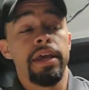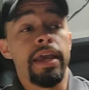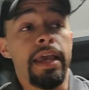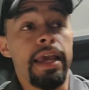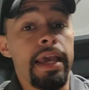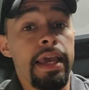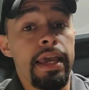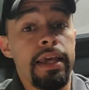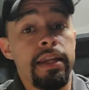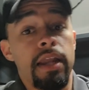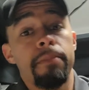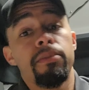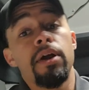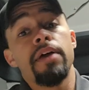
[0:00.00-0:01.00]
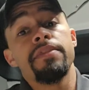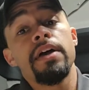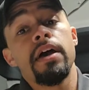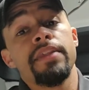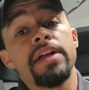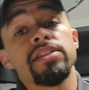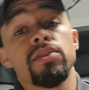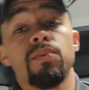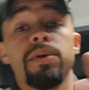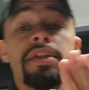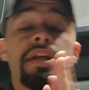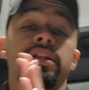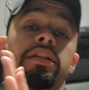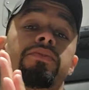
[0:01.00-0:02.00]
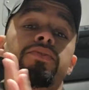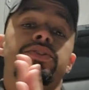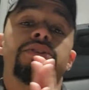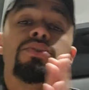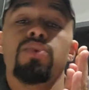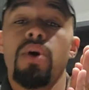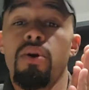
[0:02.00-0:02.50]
And I brought that's the one that I delivered to